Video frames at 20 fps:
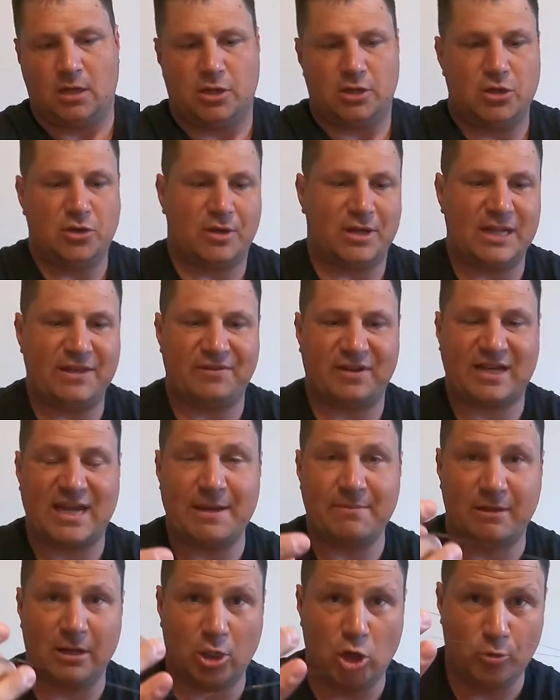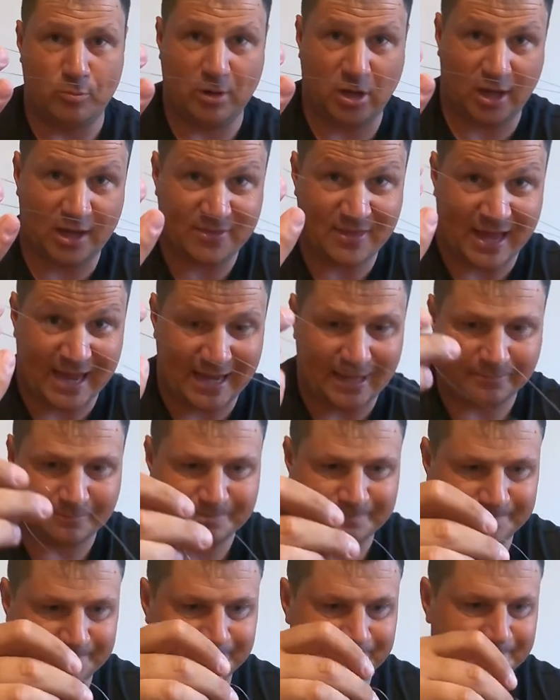you can either keep the loop like that,
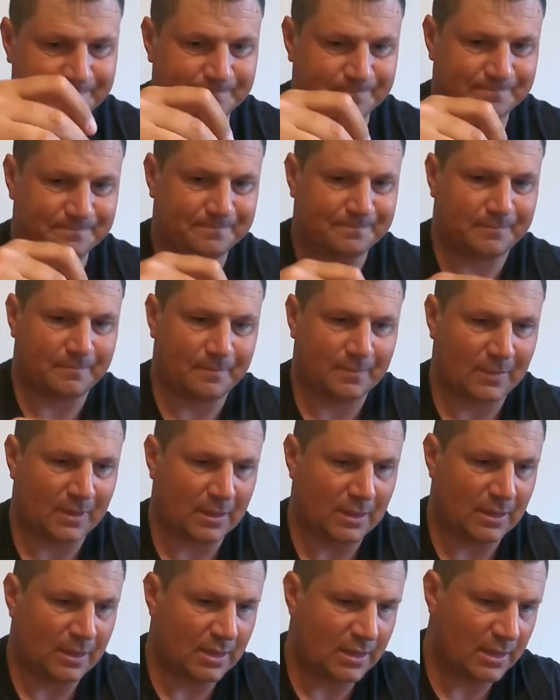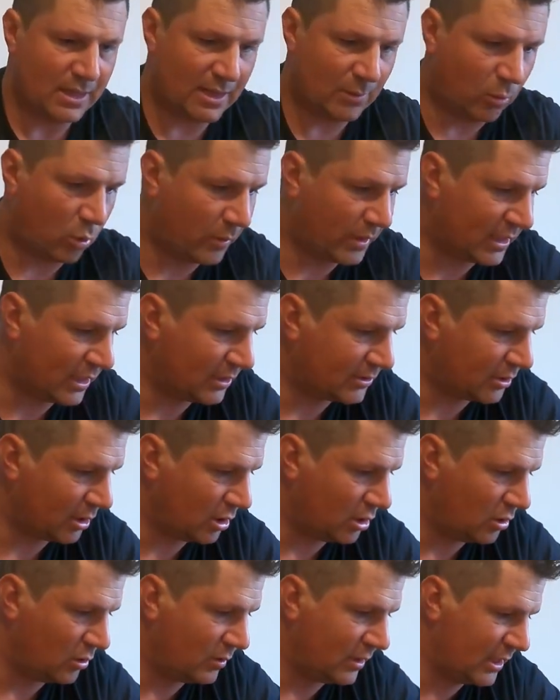and then what we're gonna
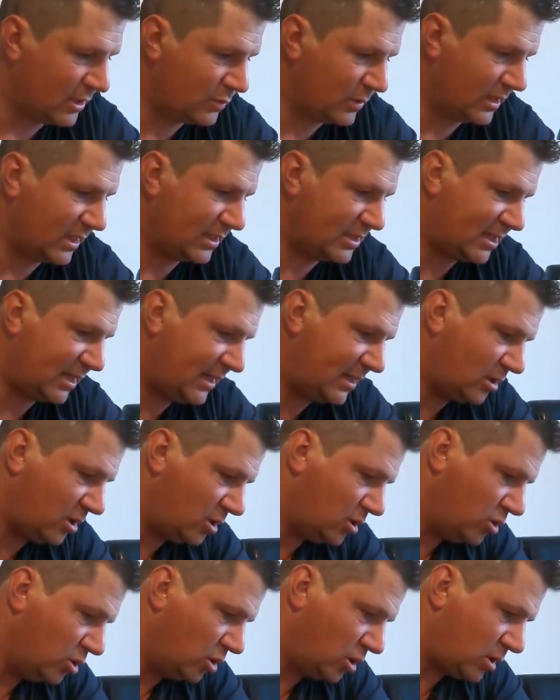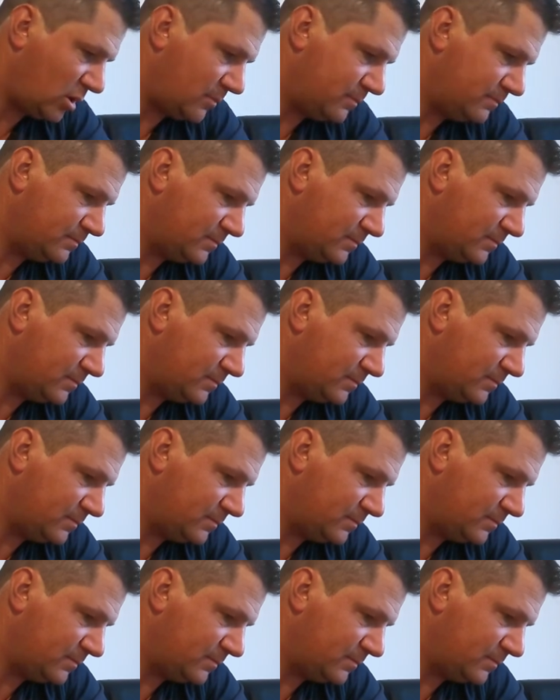do is we're gonna take our hook.